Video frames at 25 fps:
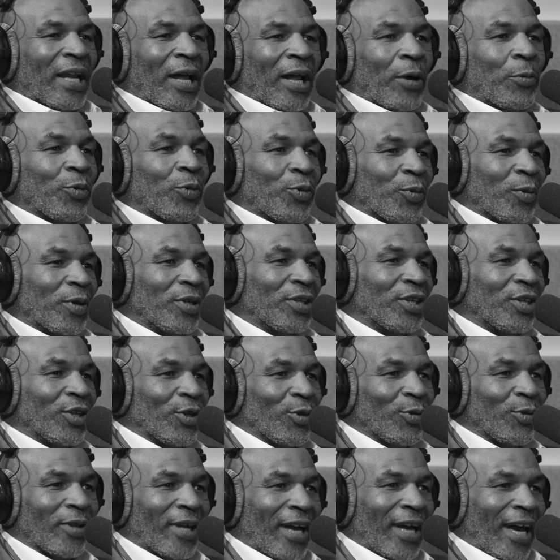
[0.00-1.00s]
but I was one of
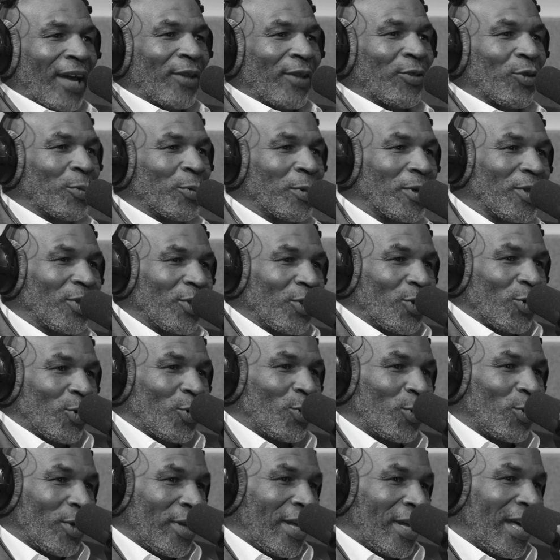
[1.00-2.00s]
those guys always in the
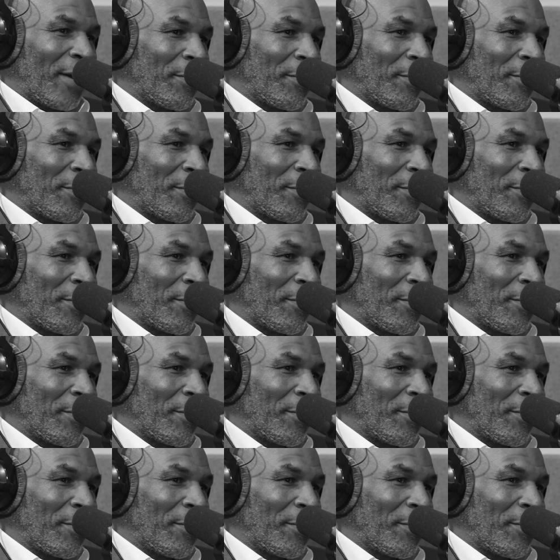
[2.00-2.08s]
corner,